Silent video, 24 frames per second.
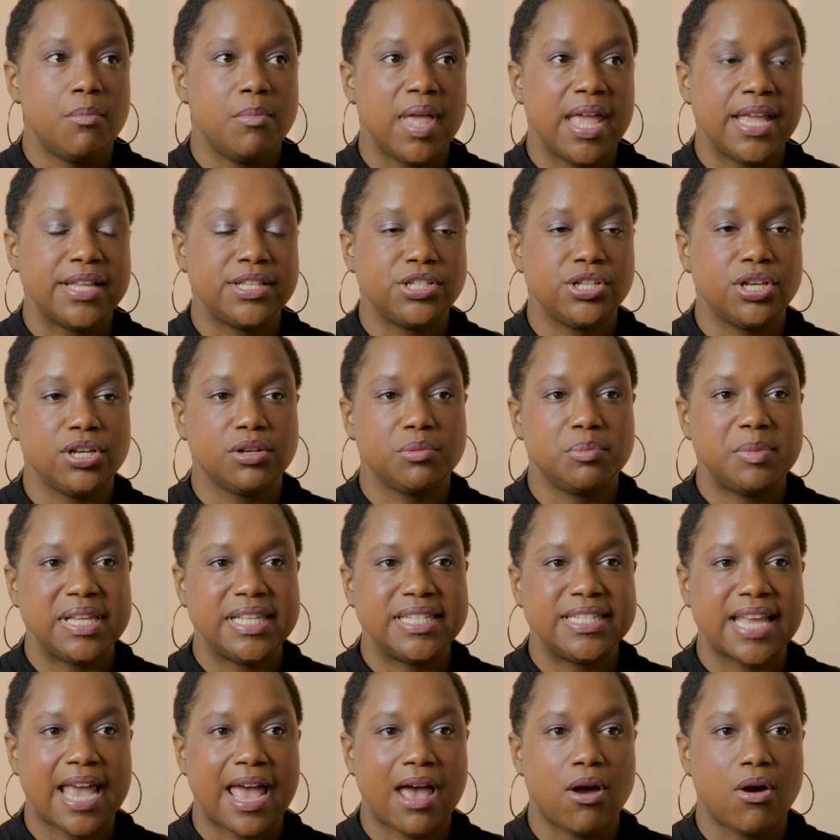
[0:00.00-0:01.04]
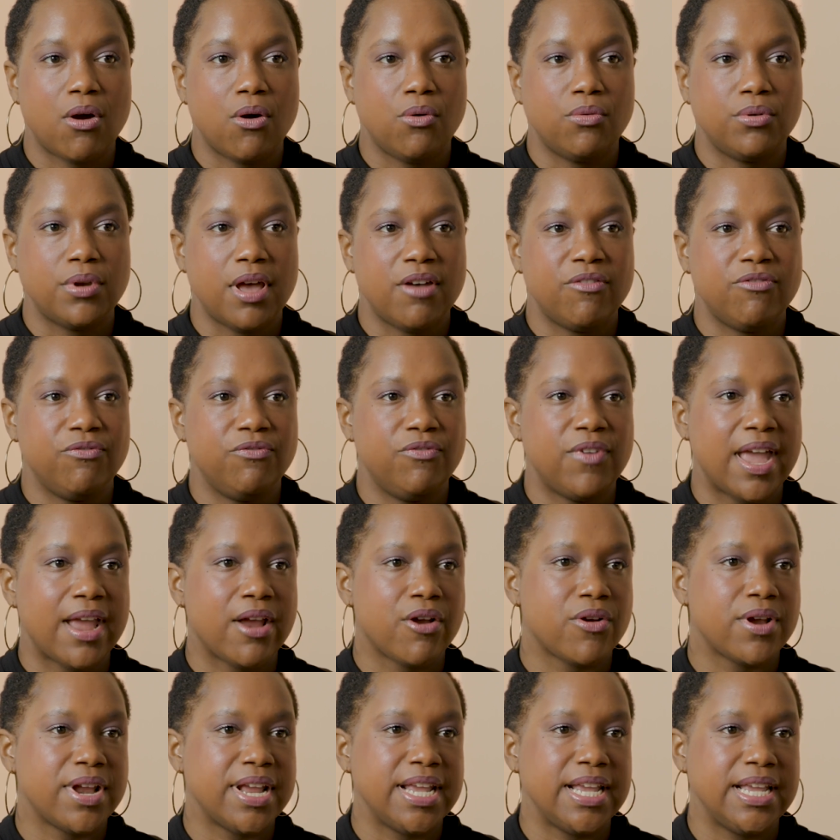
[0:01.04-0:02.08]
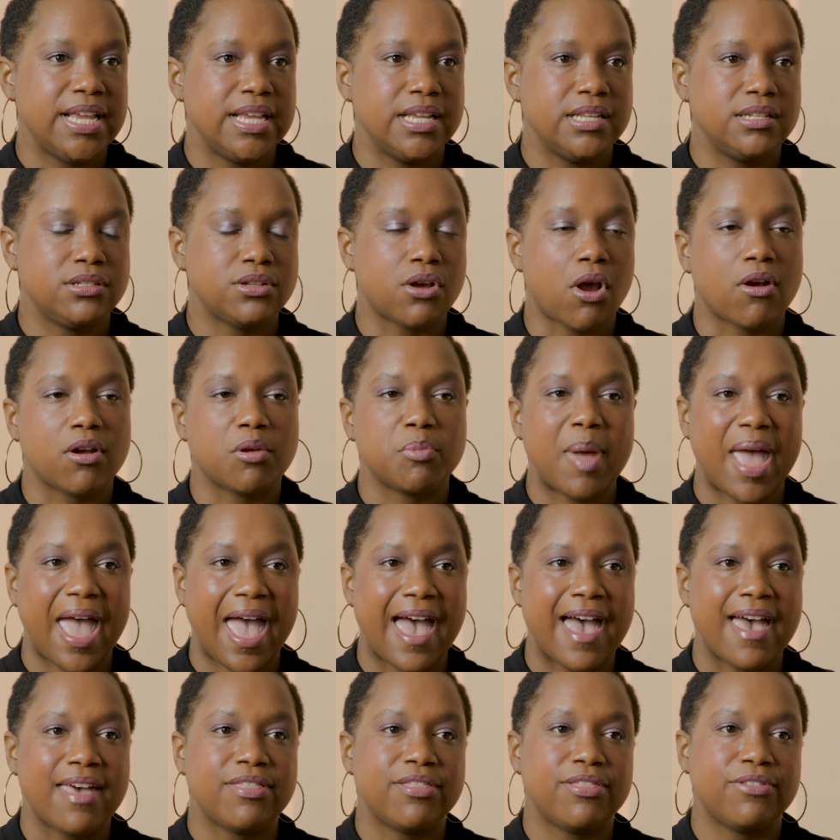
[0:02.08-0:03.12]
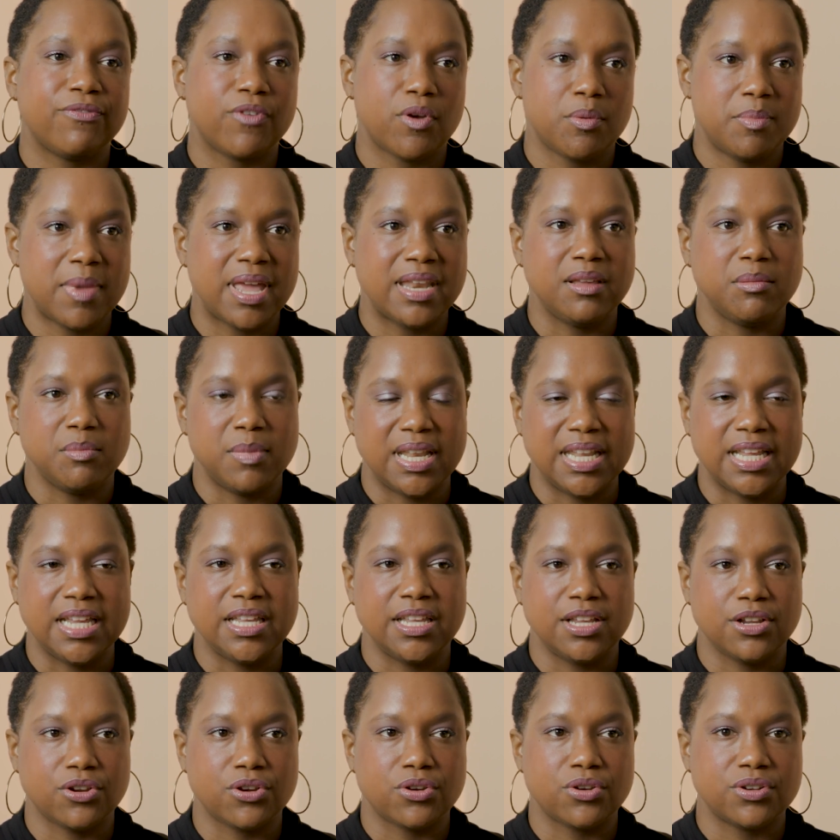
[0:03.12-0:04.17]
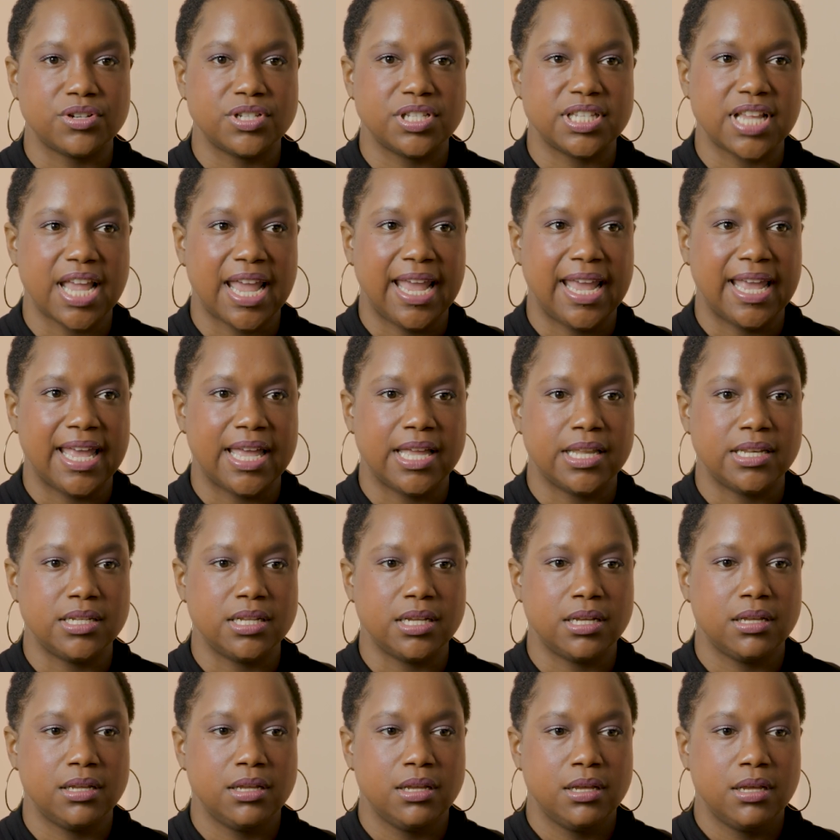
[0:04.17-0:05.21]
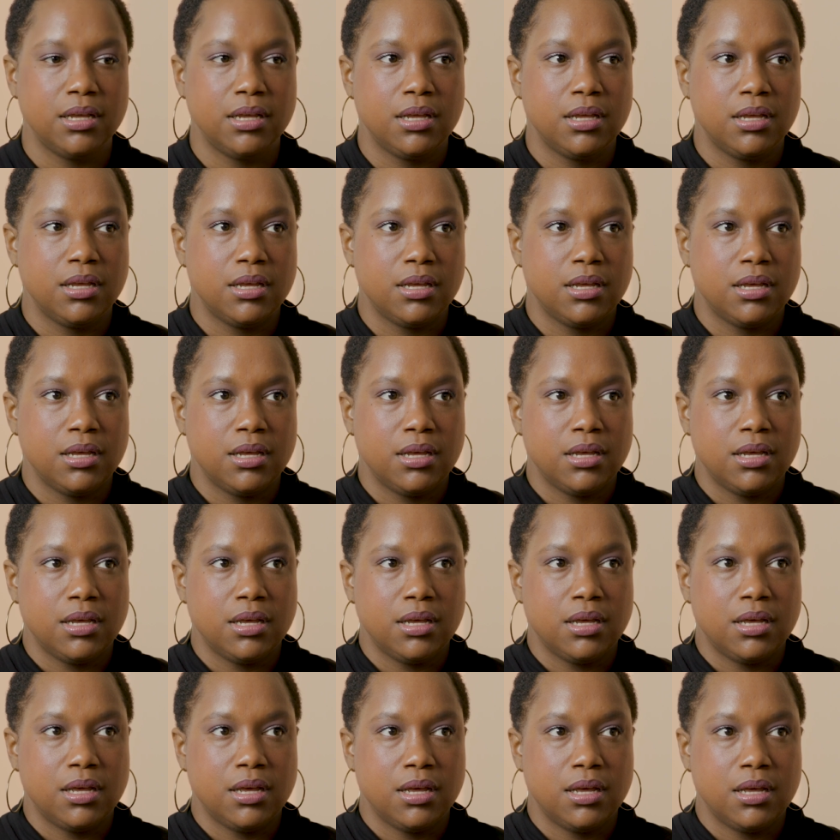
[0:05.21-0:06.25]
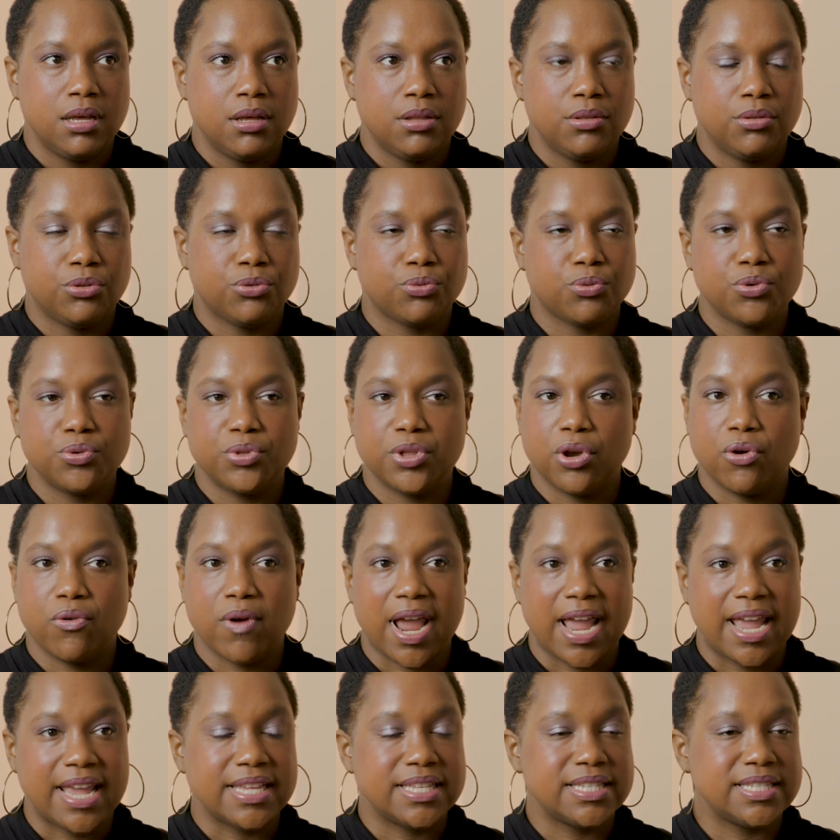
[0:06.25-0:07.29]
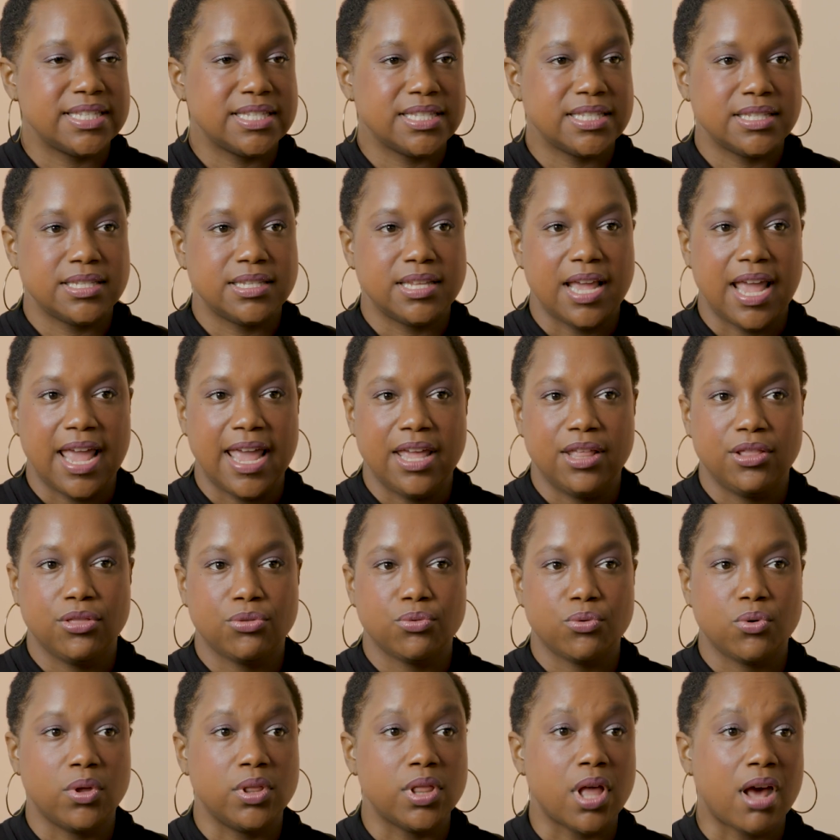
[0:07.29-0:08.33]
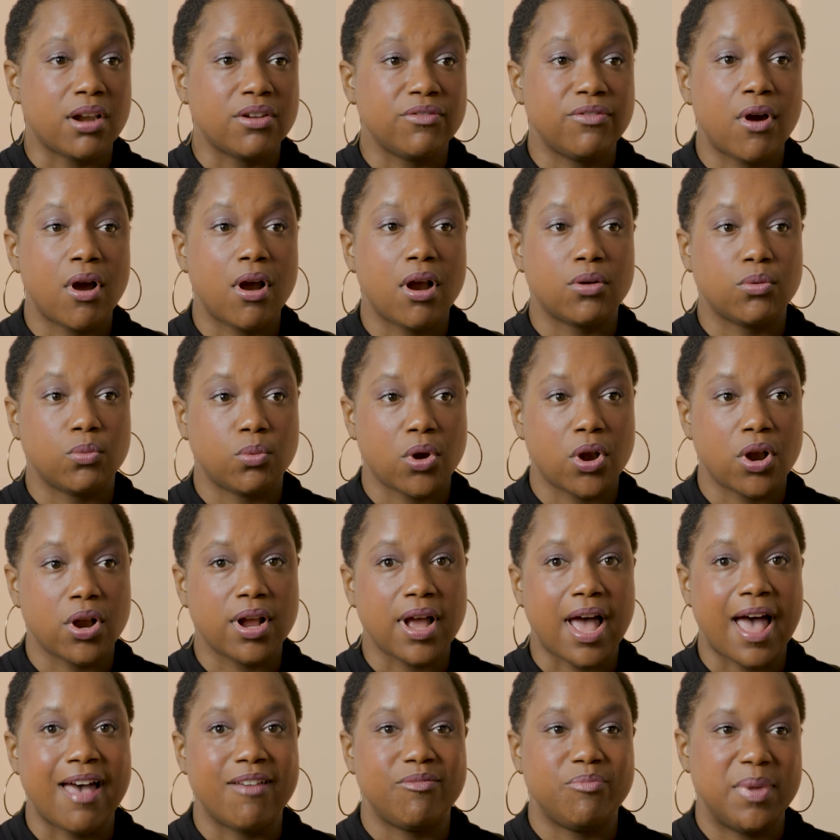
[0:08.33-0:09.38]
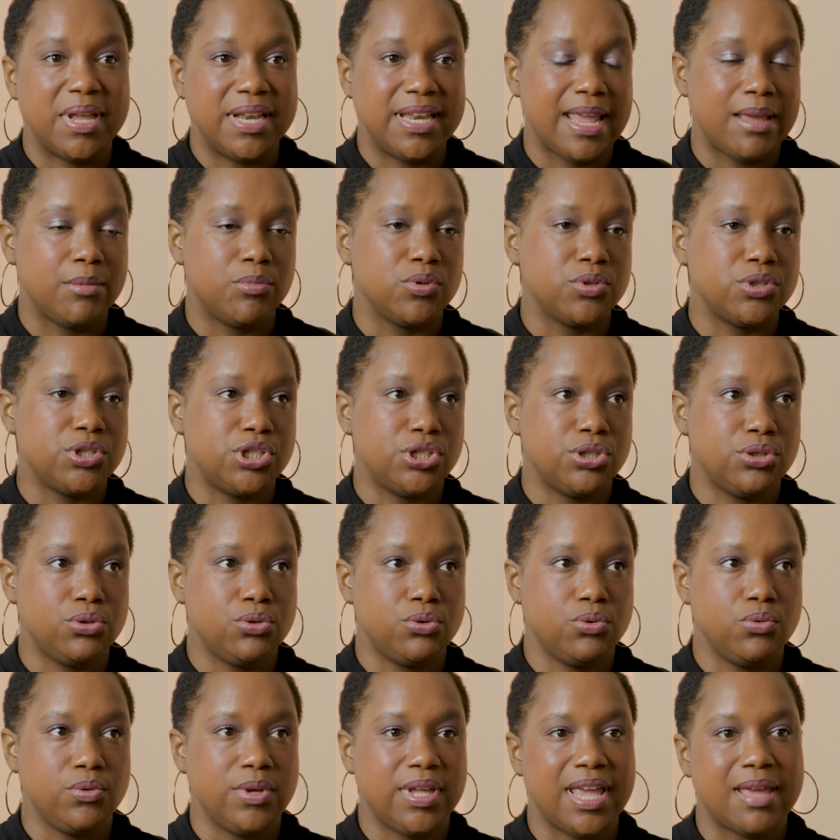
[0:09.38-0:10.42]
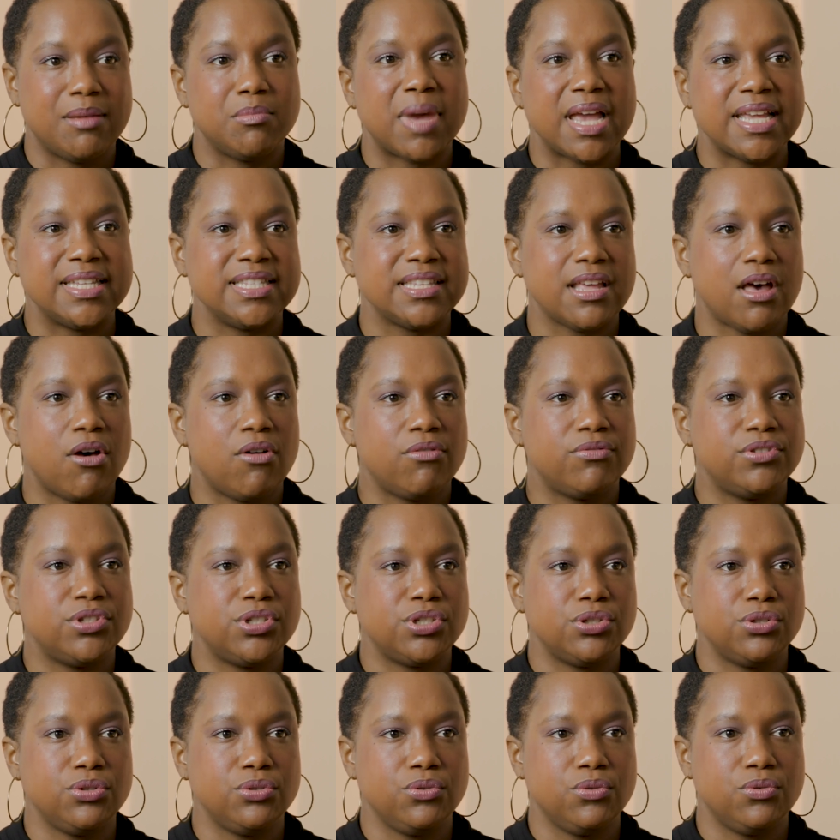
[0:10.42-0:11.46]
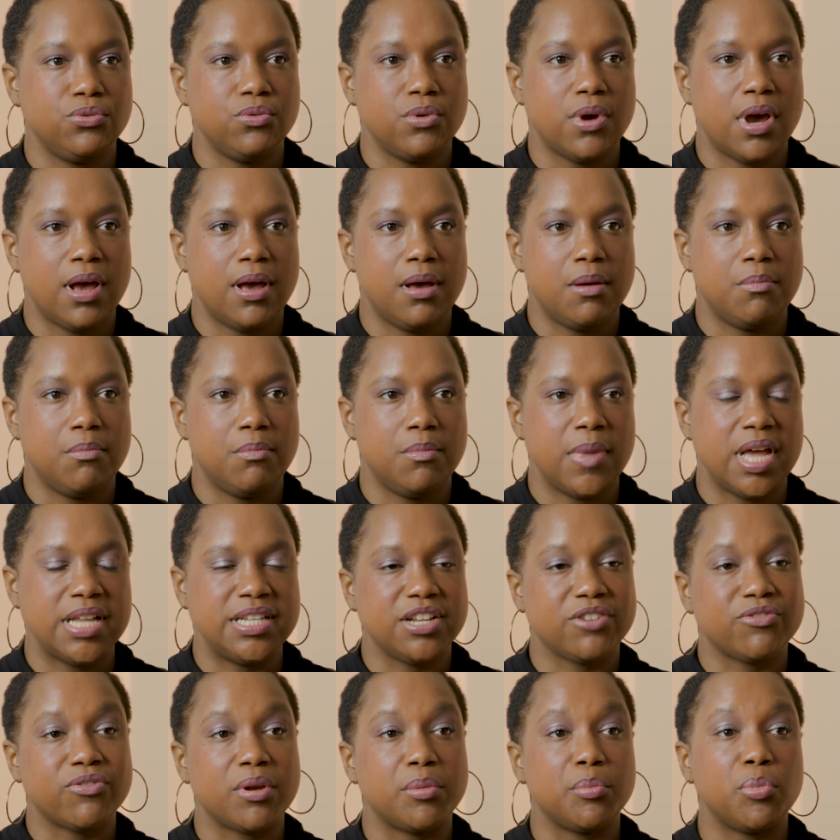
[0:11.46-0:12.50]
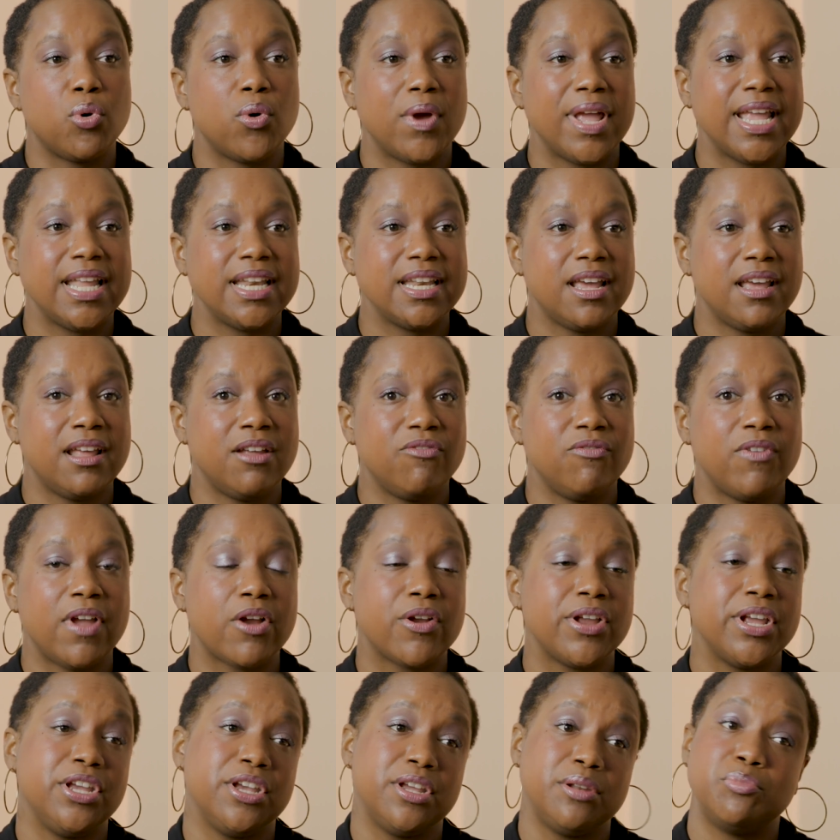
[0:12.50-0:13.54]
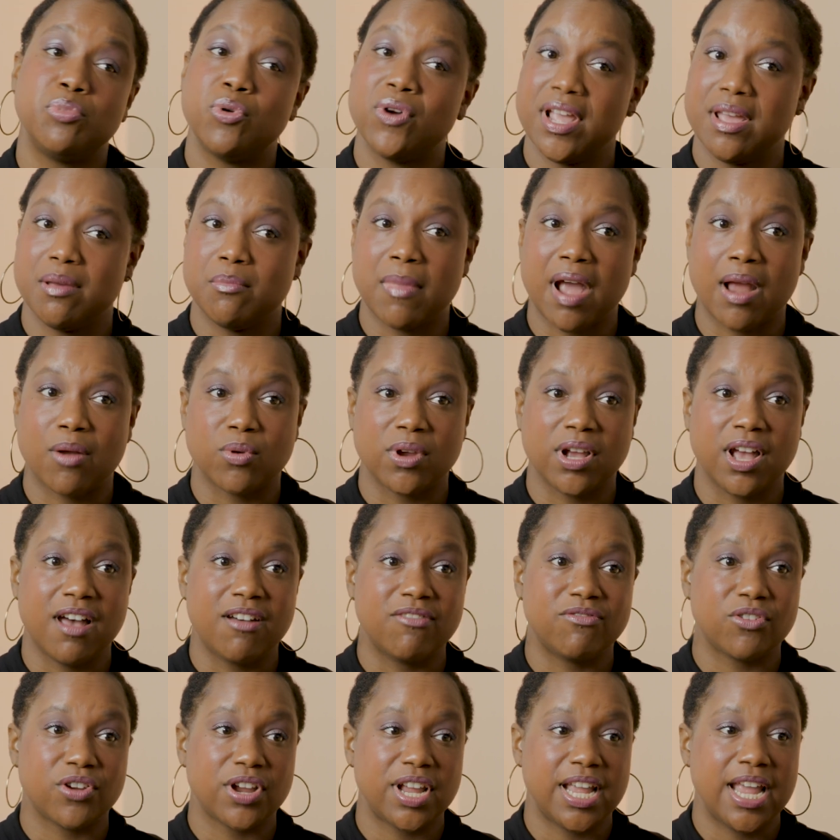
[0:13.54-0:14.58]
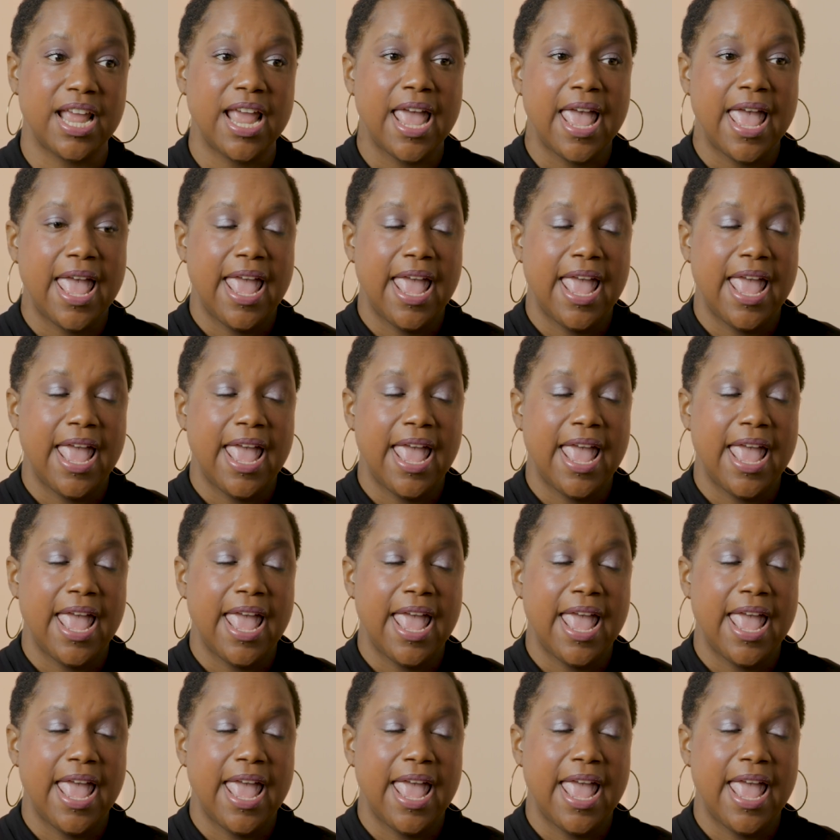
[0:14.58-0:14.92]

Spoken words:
it took me down a very dark path for many, many years. And through the grace and through a lot of hard work, I've been able to get myself to a different point, a very good point in my recovery.